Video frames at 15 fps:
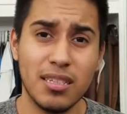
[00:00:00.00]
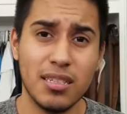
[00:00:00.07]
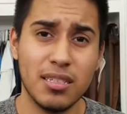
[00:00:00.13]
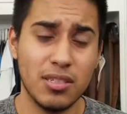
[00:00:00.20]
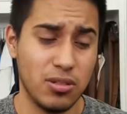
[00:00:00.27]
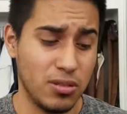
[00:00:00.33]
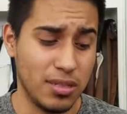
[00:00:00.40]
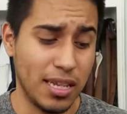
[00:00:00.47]

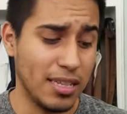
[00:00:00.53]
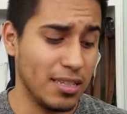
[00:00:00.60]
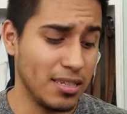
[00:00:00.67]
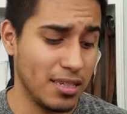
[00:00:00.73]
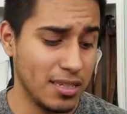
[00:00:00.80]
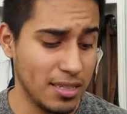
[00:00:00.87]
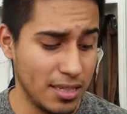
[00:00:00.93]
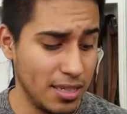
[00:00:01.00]

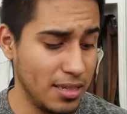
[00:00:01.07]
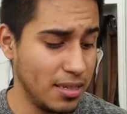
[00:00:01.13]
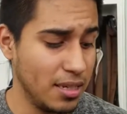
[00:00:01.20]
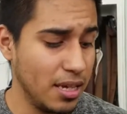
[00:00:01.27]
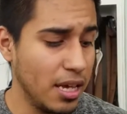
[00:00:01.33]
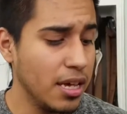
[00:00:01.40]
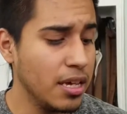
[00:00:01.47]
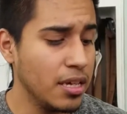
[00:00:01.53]
dusty.
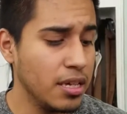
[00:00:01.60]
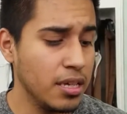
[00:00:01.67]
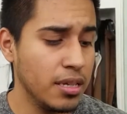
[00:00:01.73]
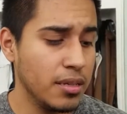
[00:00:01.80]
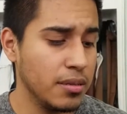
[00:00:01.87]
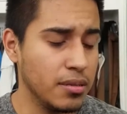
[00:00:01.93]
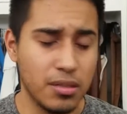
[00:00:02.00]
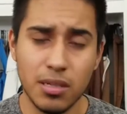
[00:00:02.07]

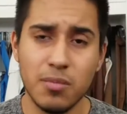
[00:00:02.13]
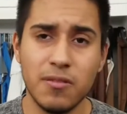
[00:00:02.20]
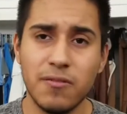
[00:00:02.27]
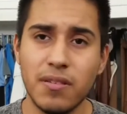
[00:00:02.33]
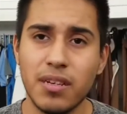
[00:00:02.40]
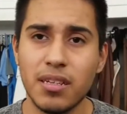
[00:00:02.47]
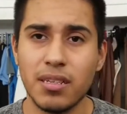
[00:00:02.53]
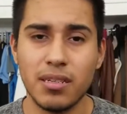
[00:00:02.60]
You're going to be
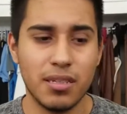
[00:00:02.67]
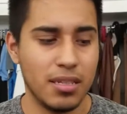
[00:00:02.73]
fine.